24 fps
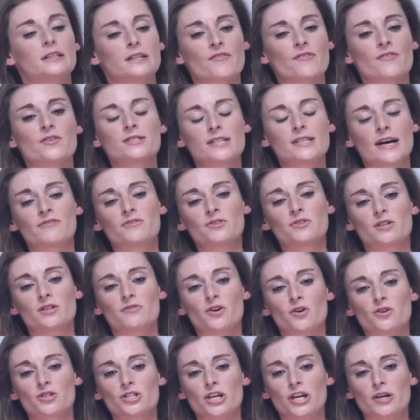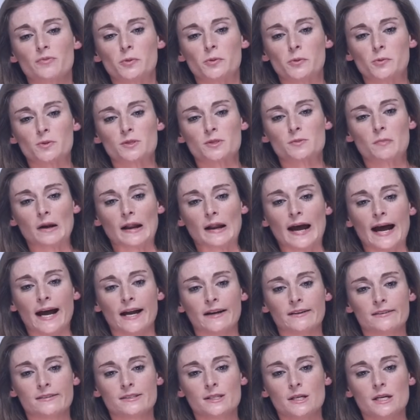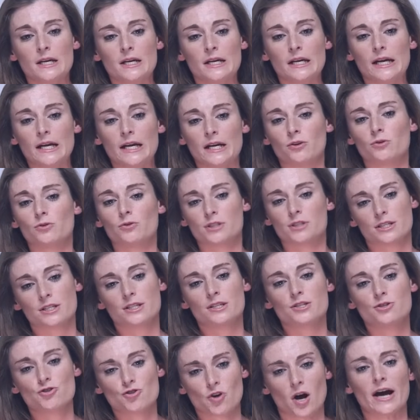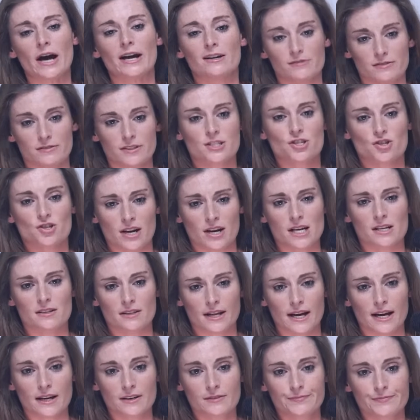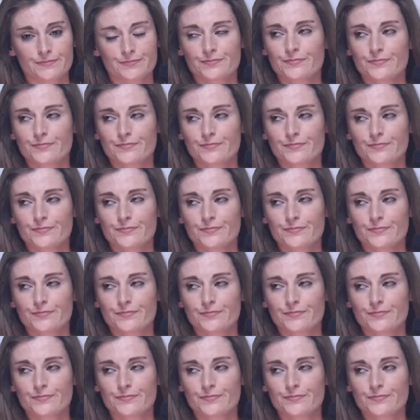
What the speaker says: then the 7th of October was planned in order to try and frustrate that.